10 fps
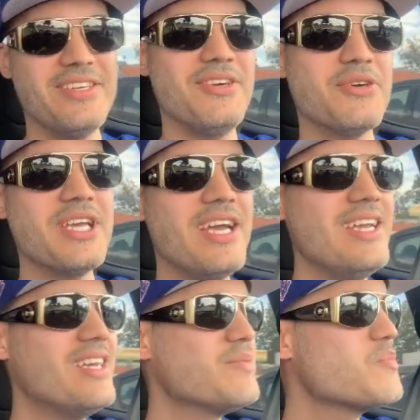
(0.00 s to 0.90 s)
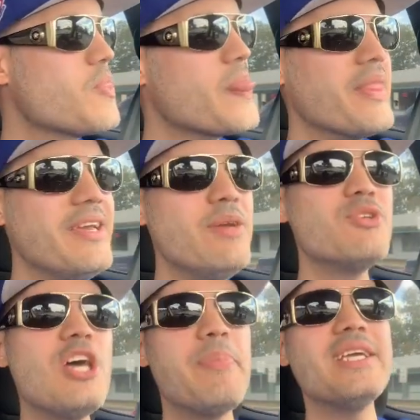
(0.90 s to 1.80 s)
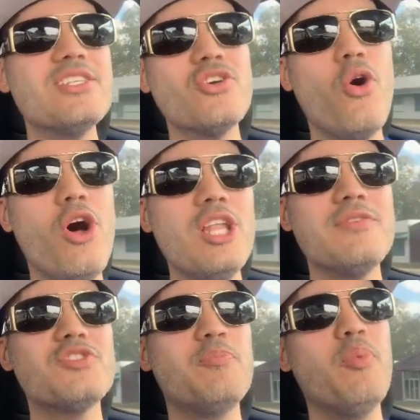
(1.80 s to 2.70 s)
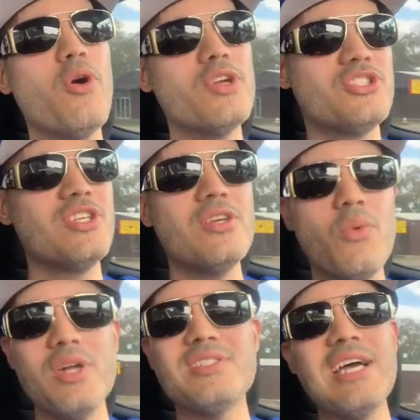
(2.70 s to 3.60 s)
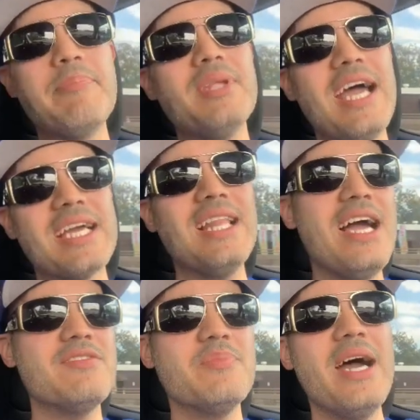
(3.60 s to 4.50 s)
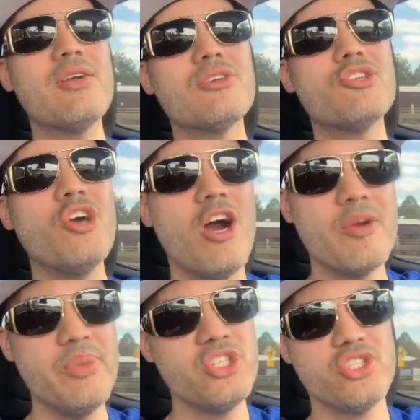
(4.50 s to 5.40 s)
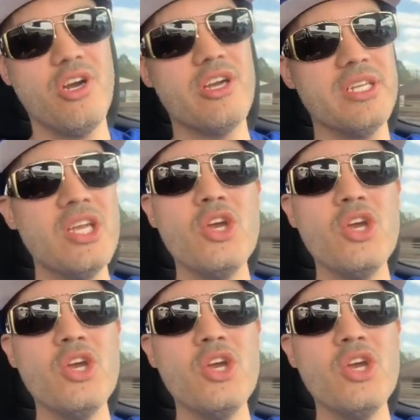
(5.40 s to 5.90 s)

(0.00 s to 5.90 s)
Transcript: Okay? He was up against all of sports once that Black Lives Matter garbage started,